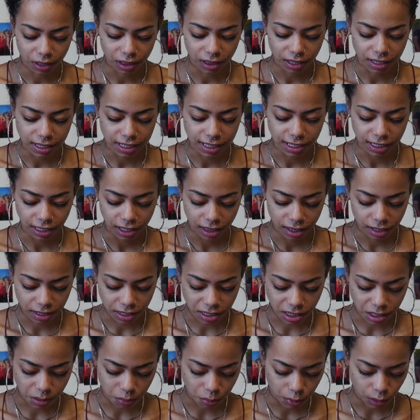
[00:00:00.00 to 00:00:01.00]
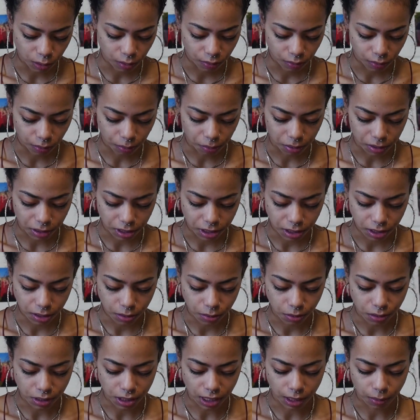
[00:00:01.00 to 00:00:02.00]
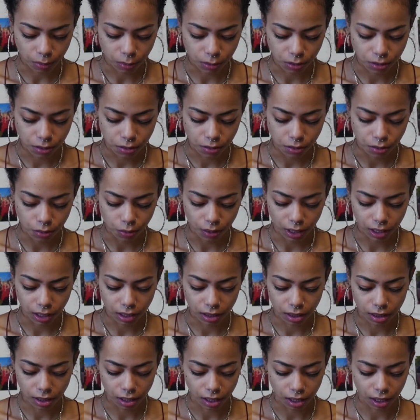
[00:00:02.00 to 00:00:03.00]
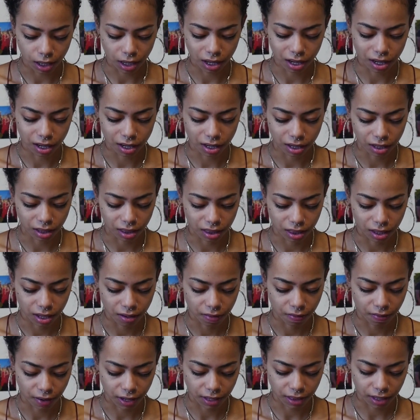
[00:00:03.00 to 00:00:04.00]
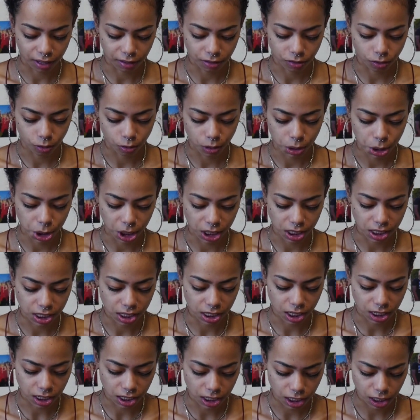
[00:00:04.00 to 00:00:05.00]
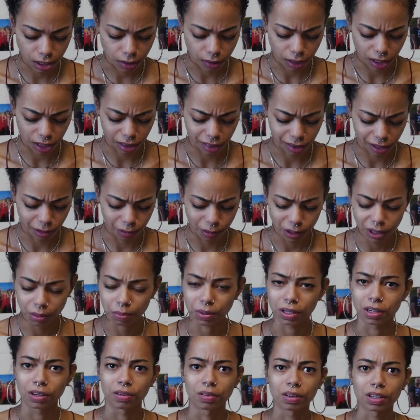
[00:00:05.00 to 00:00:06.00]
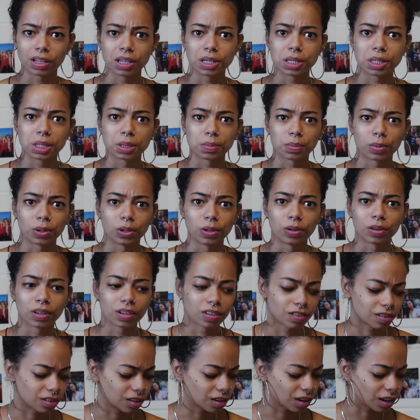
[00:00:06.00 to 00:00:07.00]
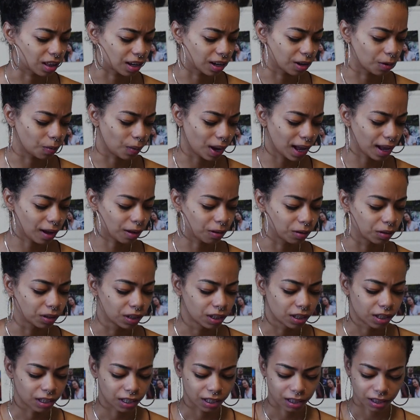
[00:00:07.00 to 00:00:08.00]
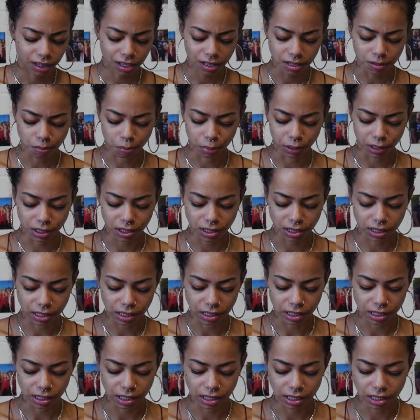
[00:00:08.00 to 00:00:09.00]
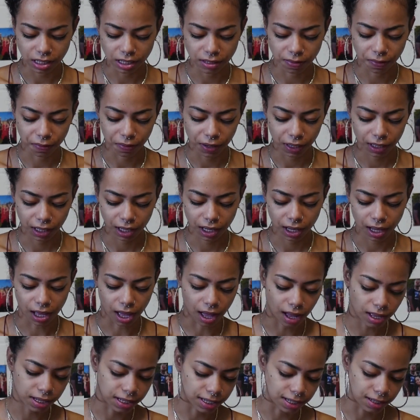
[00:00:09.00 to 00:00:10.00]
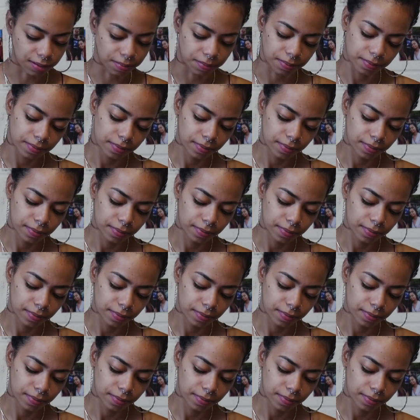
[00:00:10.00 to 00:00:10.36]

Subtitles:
and they see this beautiful person who's able to do anything, and they find that so enchanting and endearing. They want to be in a relationship with you because they're like, wow, this person is fucking awesome.